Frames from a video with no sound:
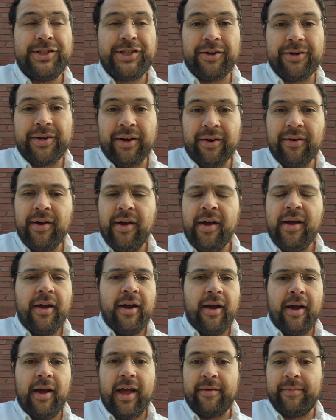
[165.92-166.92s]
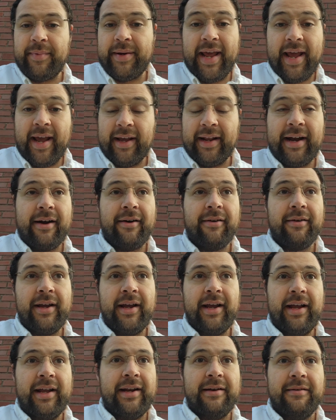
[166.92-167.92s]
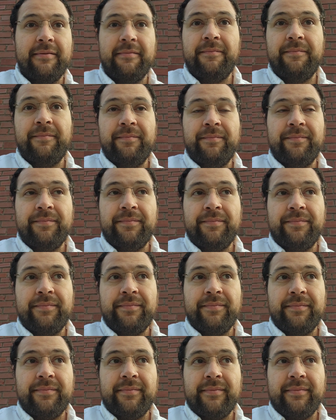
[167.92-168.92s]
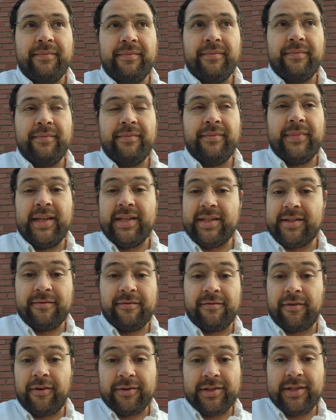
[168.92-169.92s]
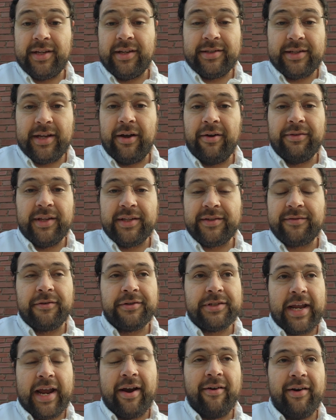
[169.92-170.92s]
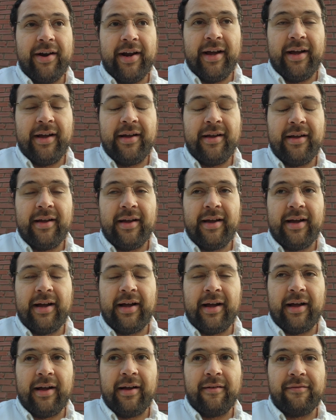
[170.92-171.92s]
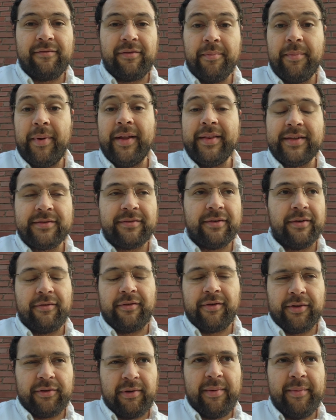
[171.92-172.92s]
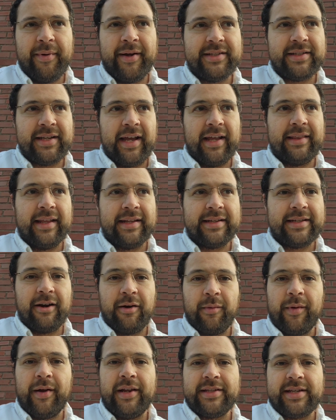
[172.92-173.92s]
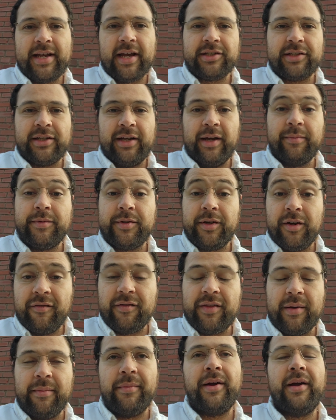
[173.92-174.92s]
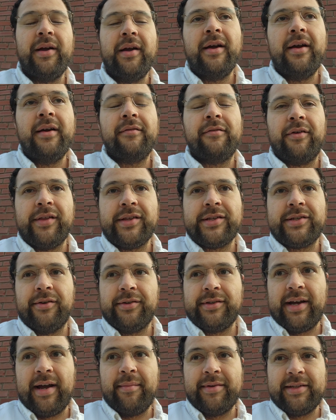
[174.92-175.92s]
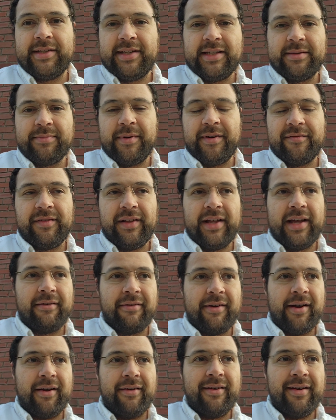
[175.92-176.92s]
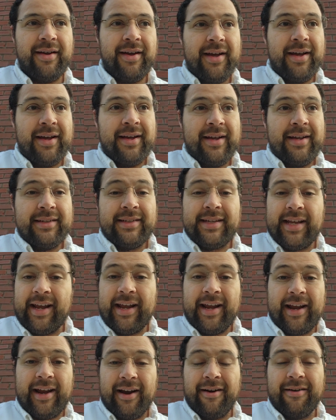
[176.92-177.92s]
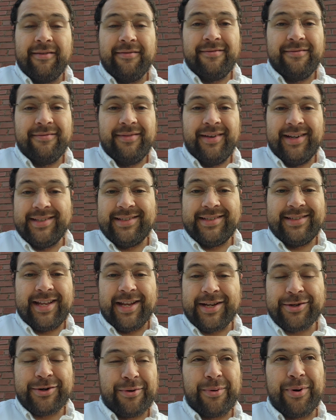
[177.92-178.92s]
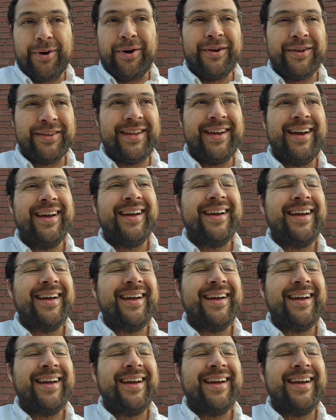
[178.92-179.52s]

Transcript: Shoto have been hanging out in this first zone, this first area, for months, for 3 months, and Terramon has actually observed them for this whole time as he's been flying around taking care of his digital world.